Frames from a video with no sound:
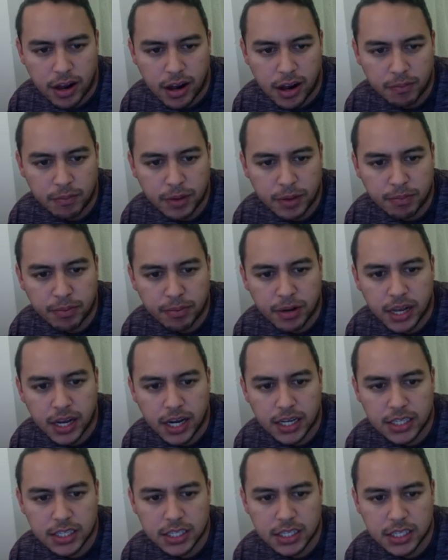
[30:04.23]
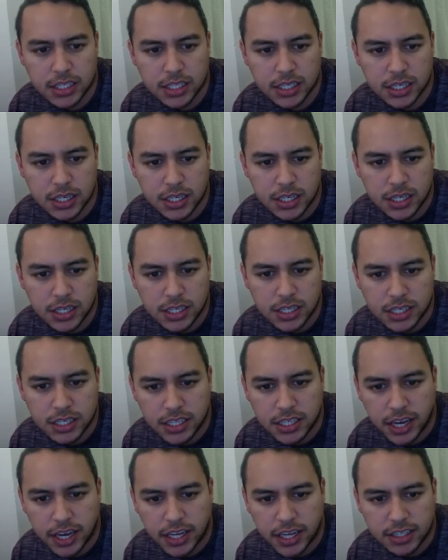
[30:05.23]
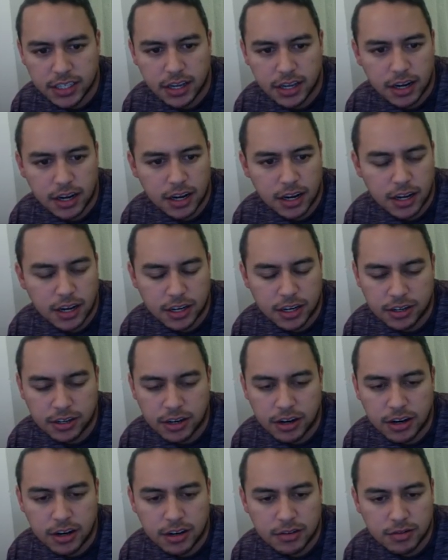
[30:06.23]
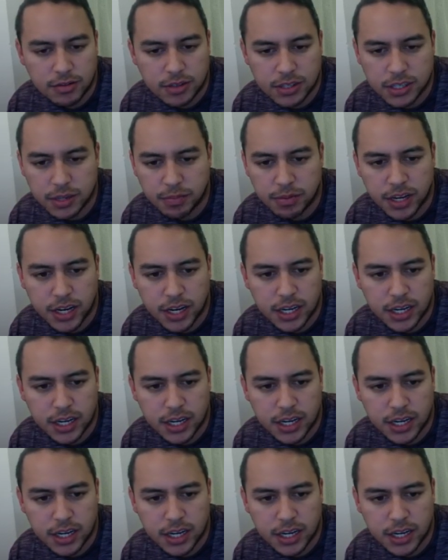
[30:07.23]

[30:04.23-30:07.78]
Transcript: B+, DK Don with C+,